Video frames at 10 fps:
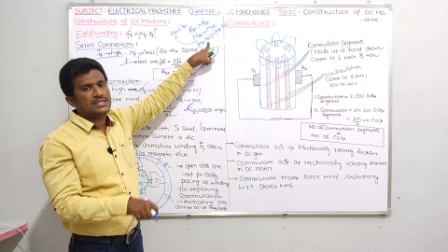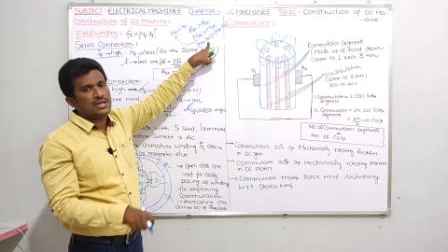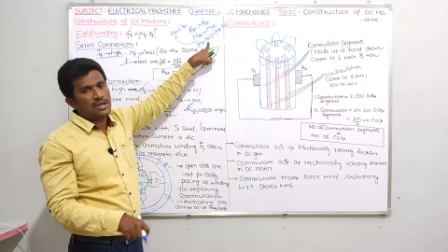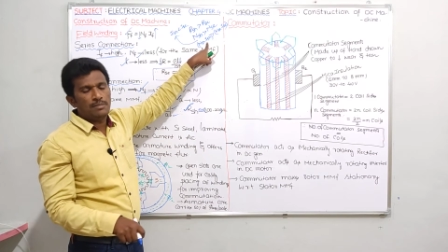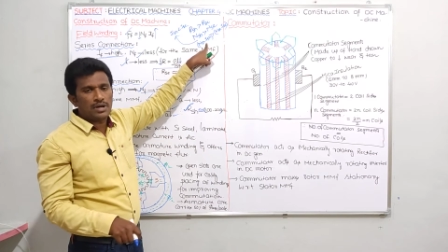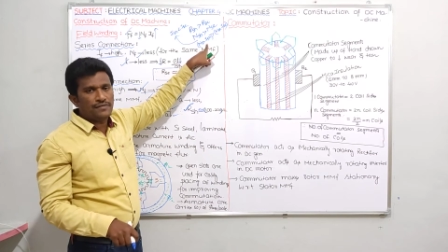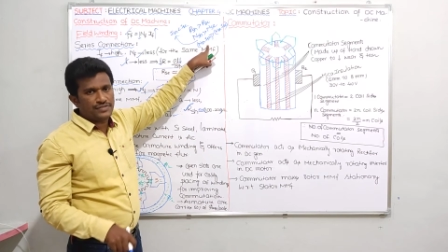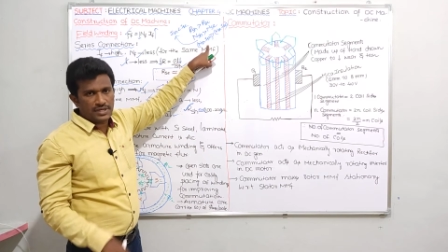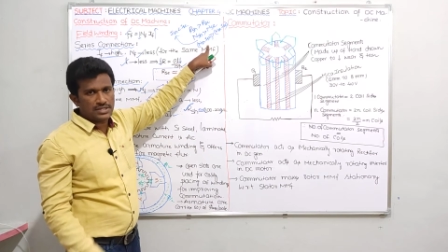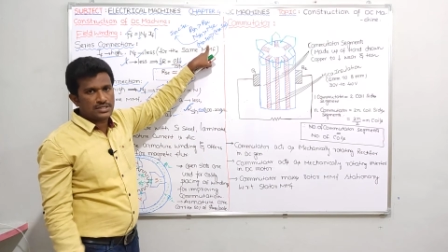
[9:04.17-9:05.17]
on number
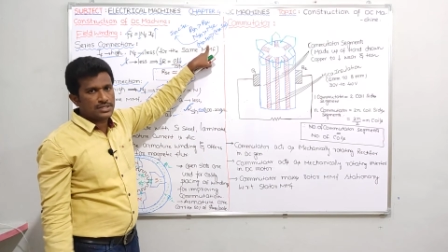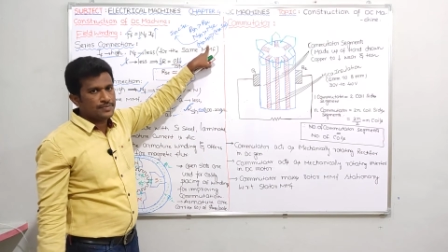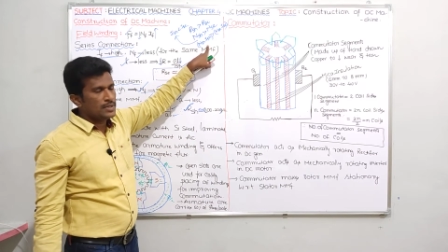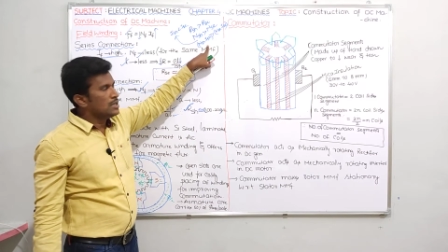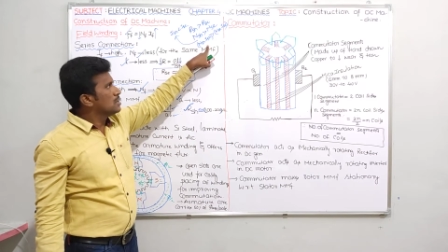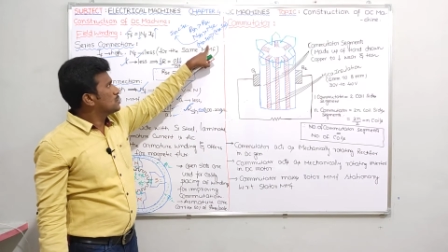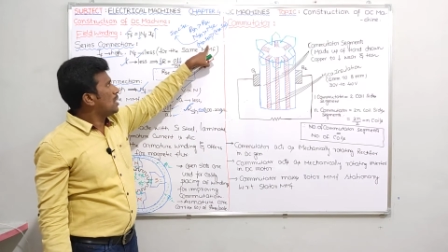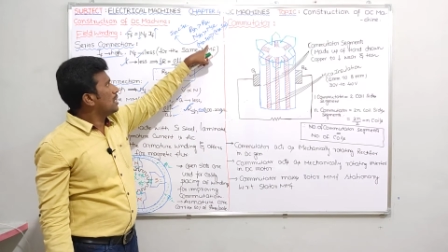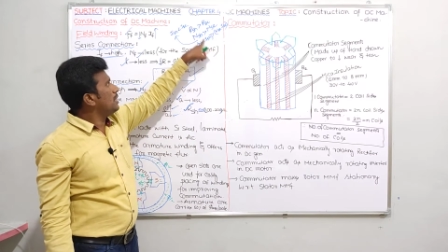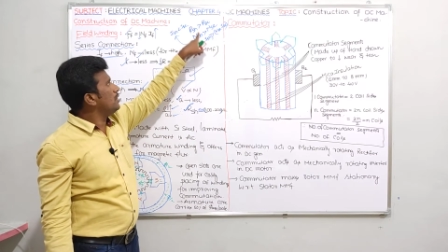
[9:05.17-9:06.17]
of turns. So
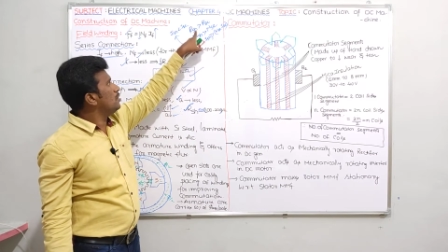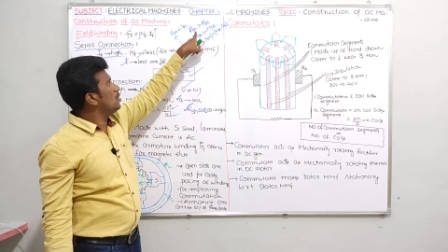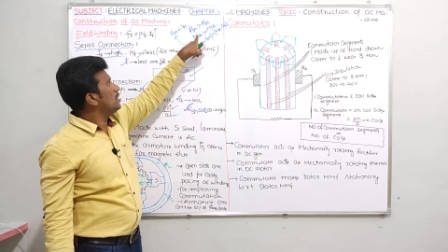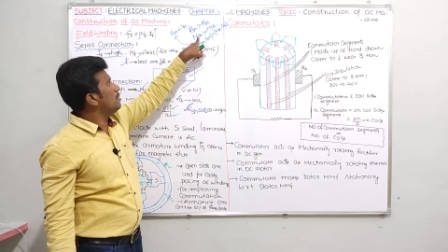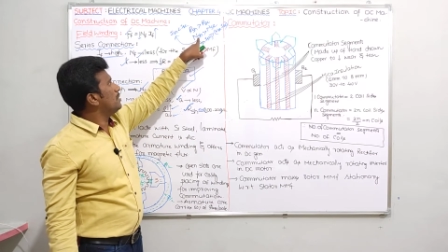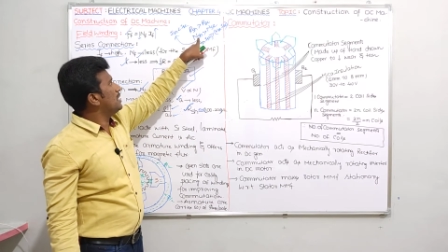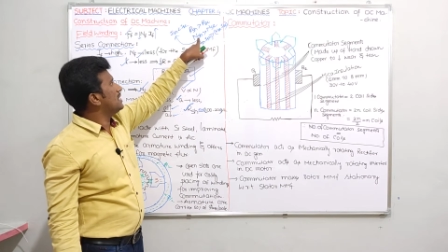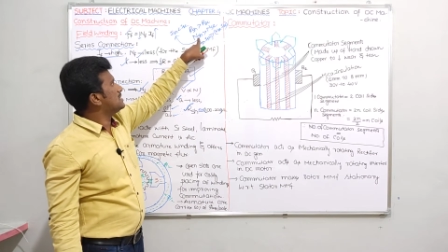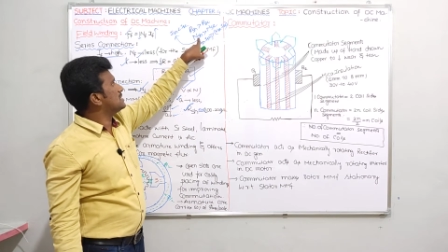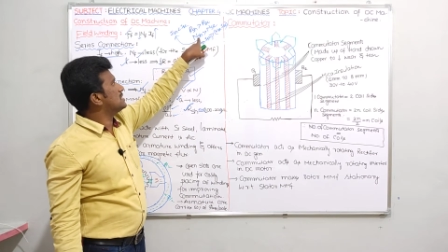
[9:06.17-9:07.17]
already you know
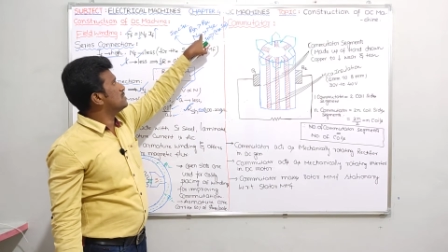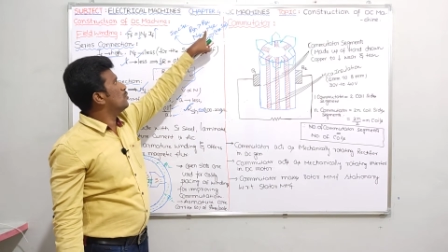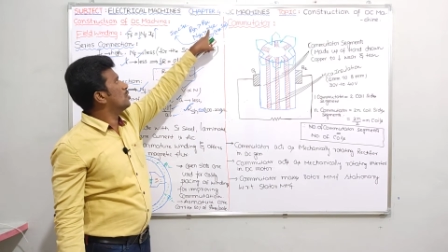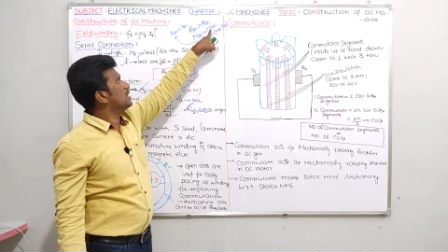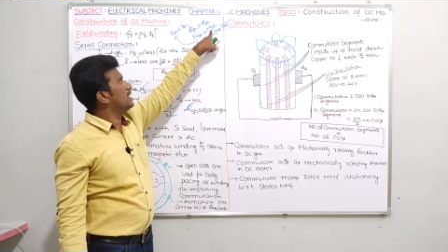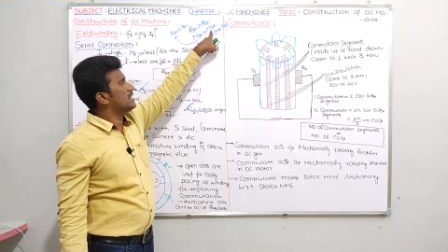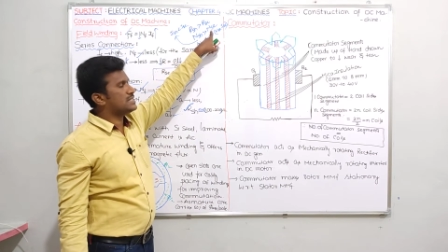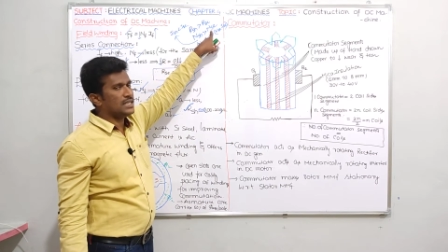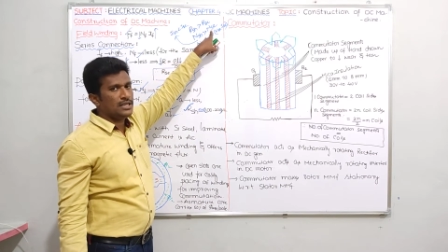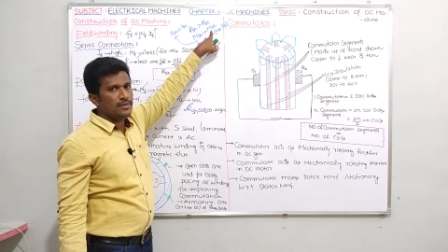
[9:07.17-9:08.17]
NSH is more than
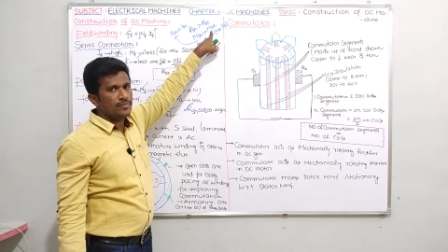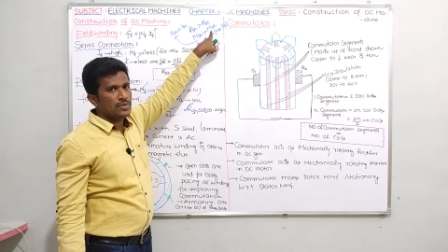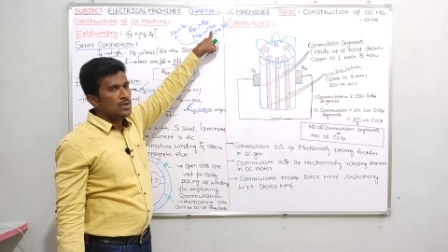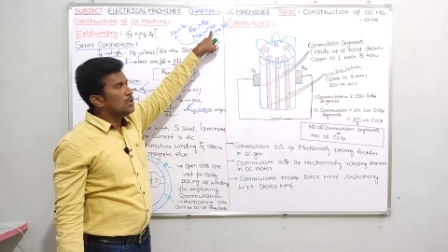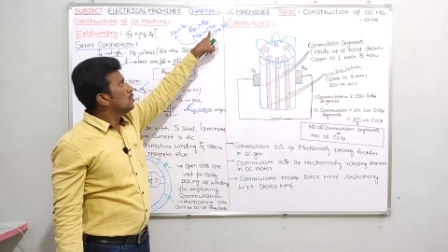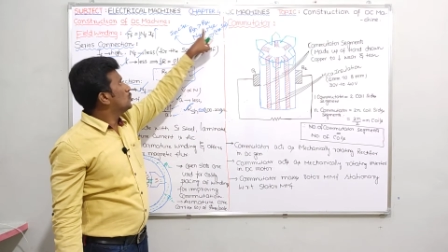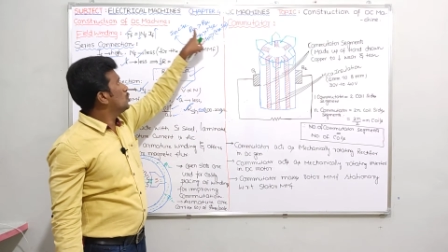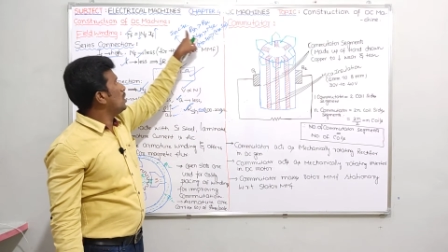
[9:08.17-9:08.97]
NSC. Though